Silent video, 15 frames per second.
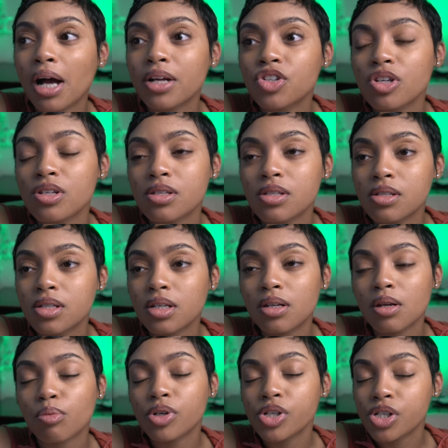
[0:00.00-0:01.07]
I just
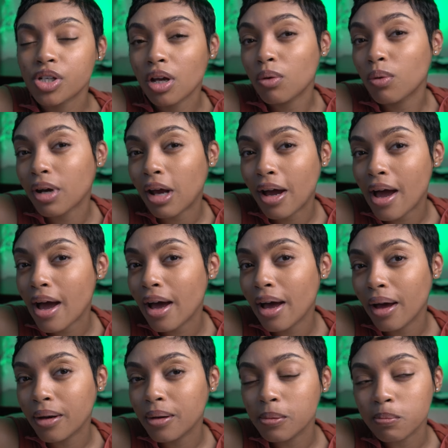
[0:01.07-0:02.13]
didn't appreciate what I
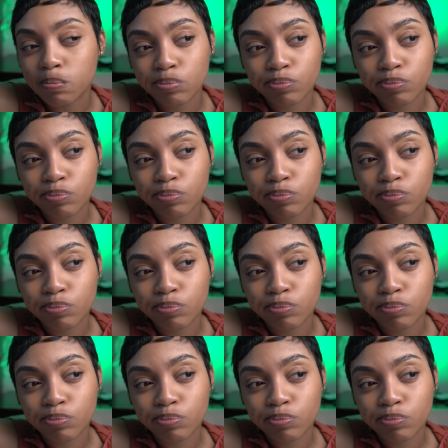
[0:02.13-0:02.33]
had.